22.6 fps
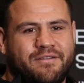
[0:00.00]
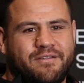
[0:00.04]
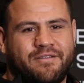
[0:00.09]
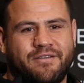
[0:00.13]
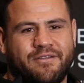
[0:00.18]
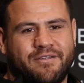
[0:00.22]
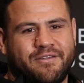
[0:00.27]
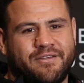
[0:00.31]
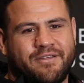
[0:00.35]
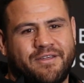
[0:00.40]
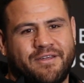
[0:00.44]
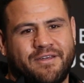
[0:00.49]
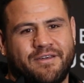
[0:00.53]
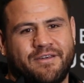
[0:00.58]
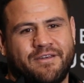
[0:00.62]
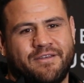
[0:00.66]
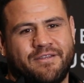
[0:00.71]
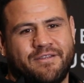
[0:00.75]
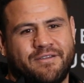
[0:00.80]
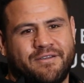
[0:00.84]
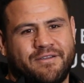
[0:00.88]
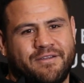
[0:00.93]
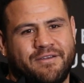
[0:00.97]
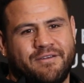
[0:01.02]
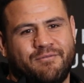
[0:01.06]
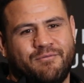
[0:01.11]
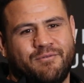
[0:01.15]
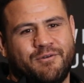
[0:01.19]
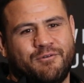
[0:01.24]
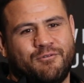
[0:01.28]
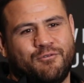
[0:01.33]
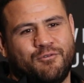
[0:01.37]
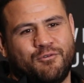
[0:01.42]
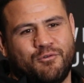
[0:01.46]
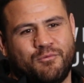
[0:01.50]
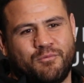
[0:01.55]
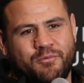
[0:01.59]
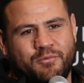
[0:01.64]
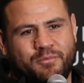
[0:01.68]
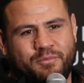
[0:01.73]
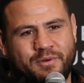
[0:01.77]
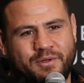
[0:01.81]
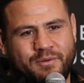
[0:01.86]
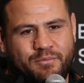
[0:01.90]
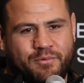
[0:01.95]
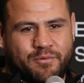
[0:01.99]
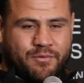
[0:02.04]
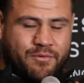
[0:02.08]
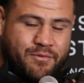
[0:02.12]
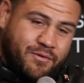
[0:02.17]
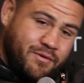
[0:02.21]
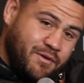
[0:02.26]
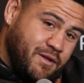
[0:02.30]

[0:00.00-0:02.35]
I don't care. You know, we're all normal people.